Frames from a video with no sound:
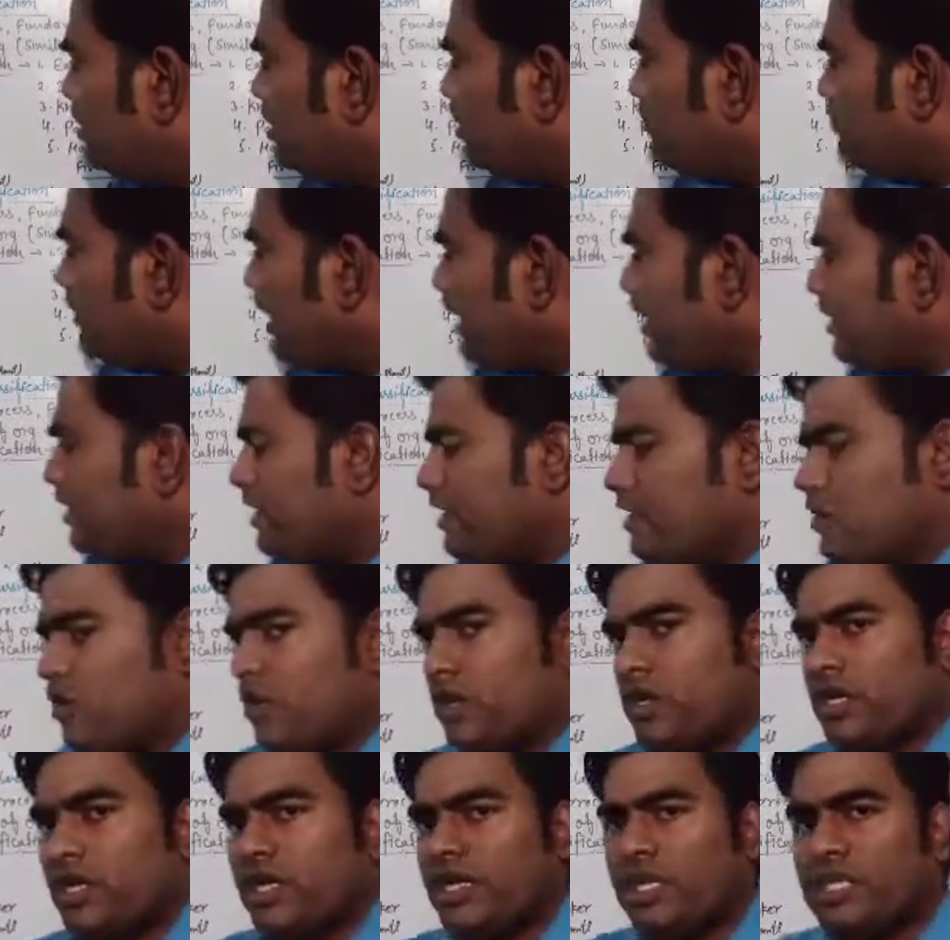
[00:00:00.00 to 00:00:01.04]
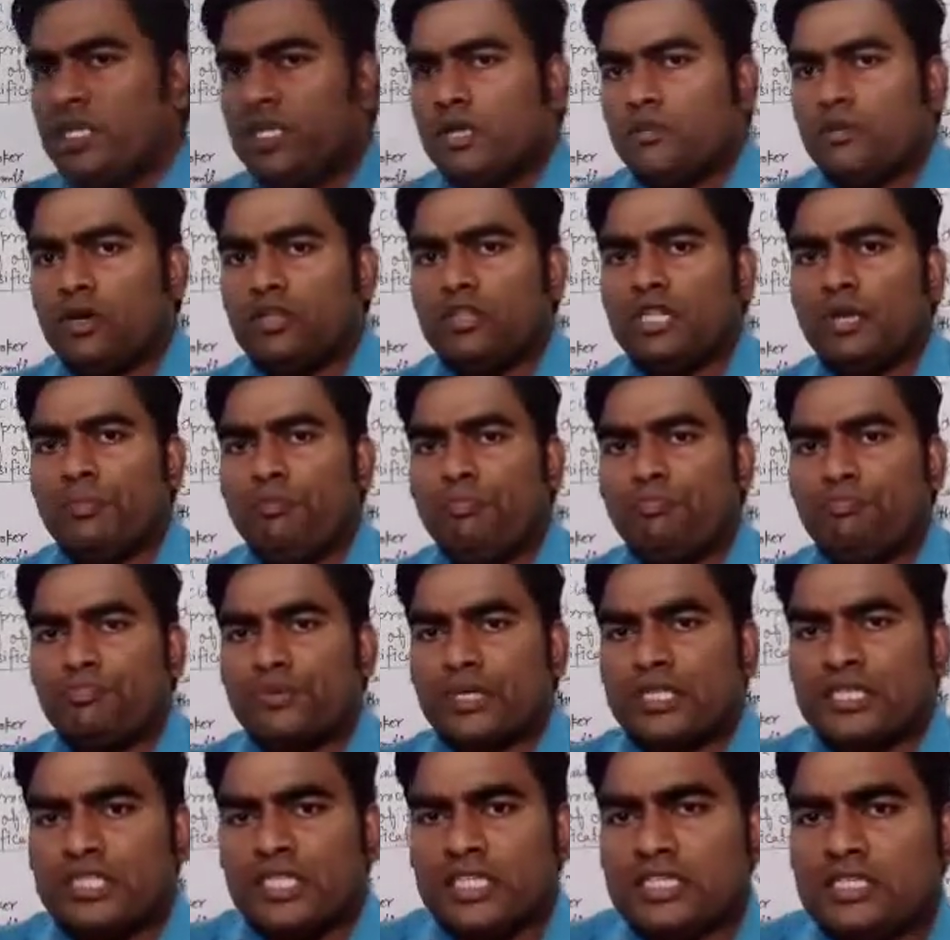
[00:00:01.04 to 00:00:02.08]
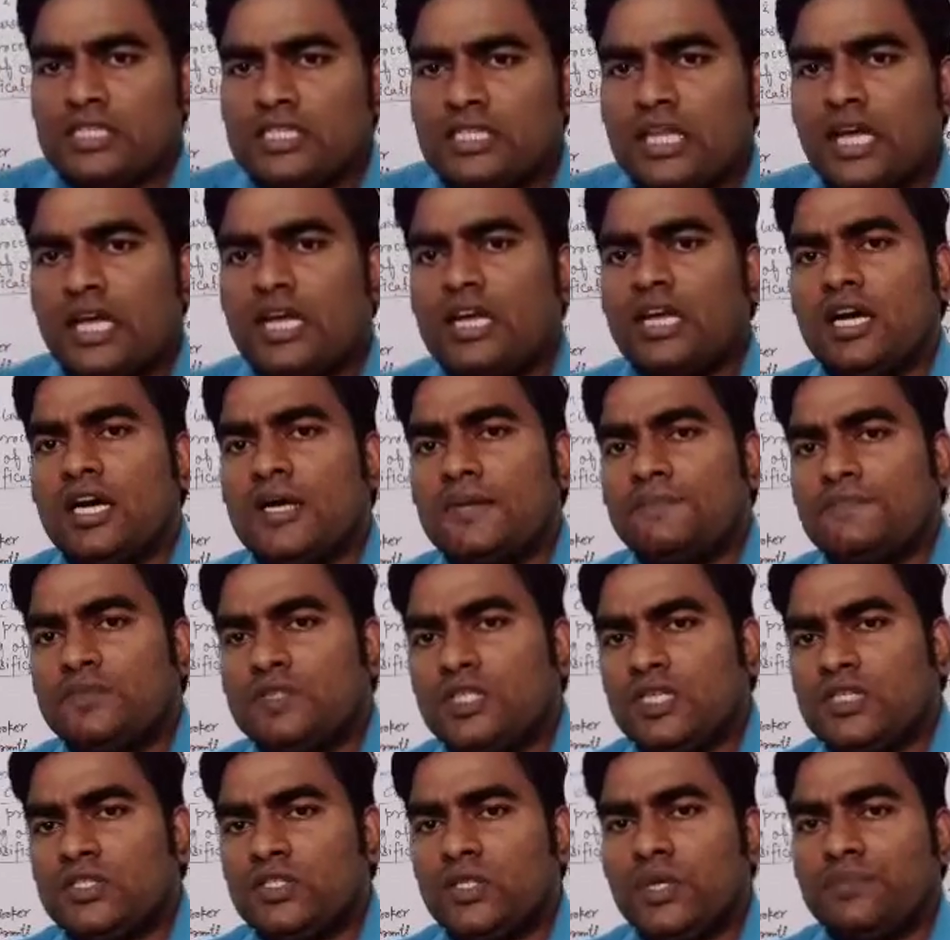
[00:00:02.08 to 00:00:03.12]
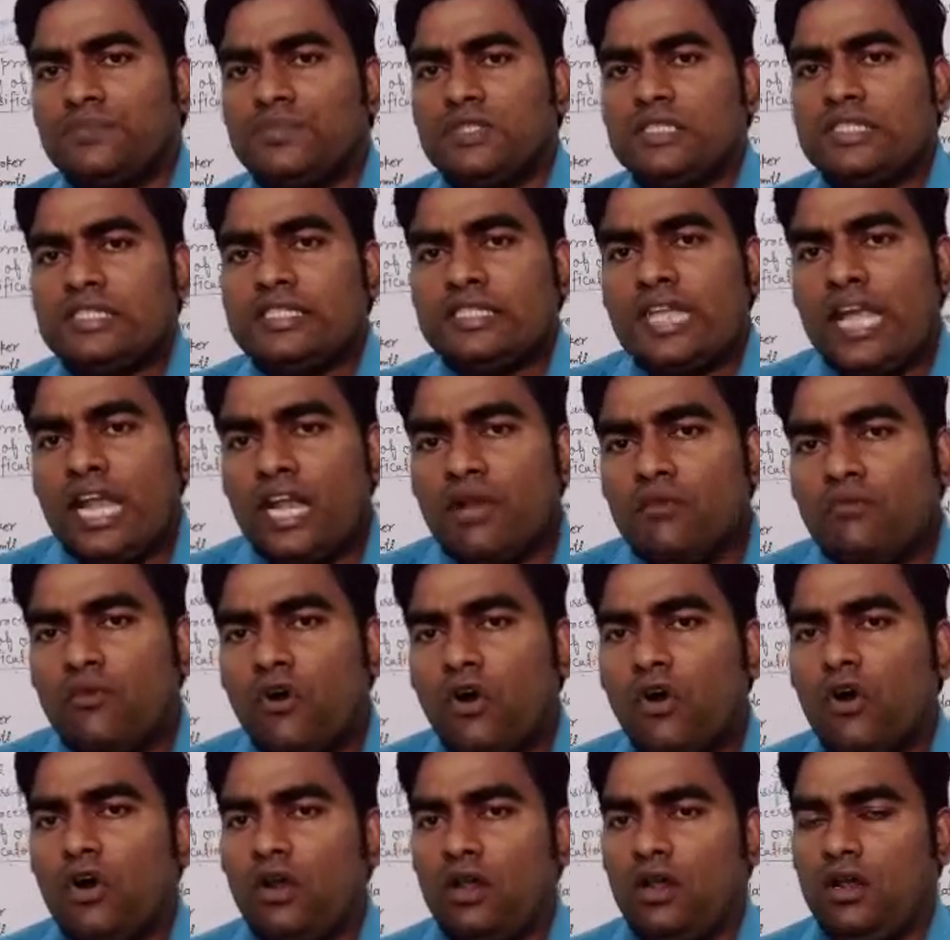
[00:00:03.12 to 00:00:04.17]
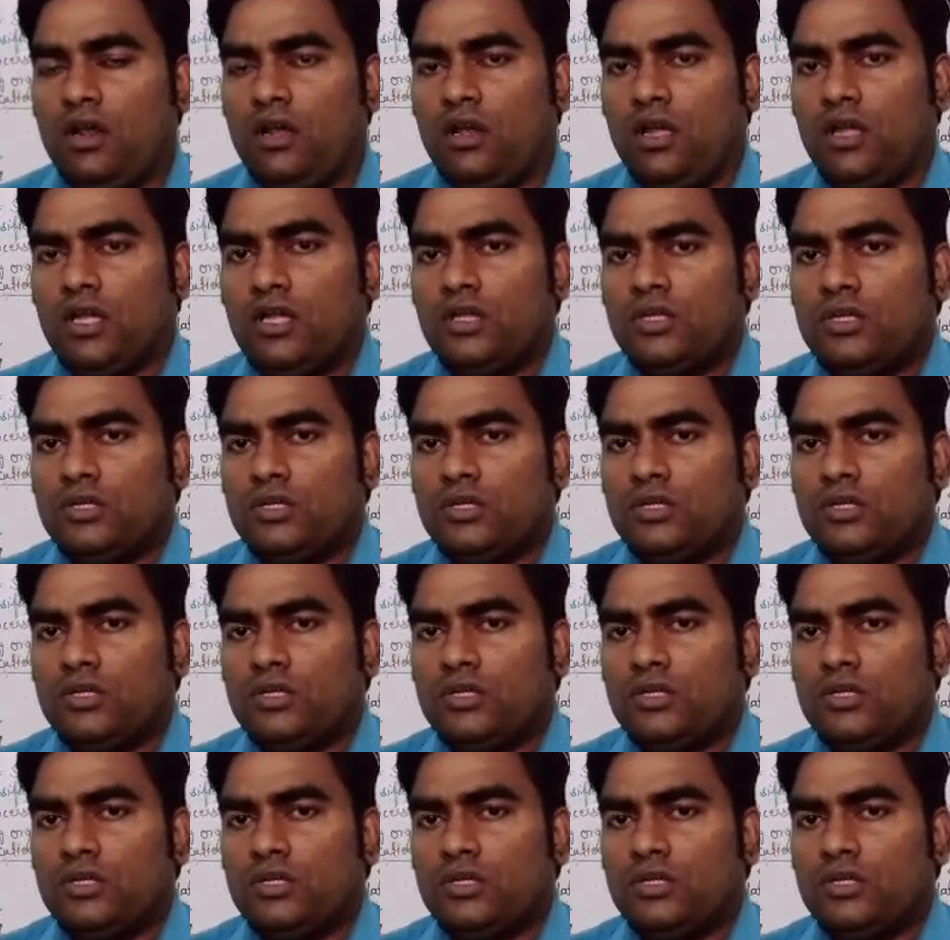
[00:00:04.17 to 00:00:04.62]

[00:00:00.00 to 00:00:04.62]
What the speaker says: divided organism on the presence and absence of cell wall.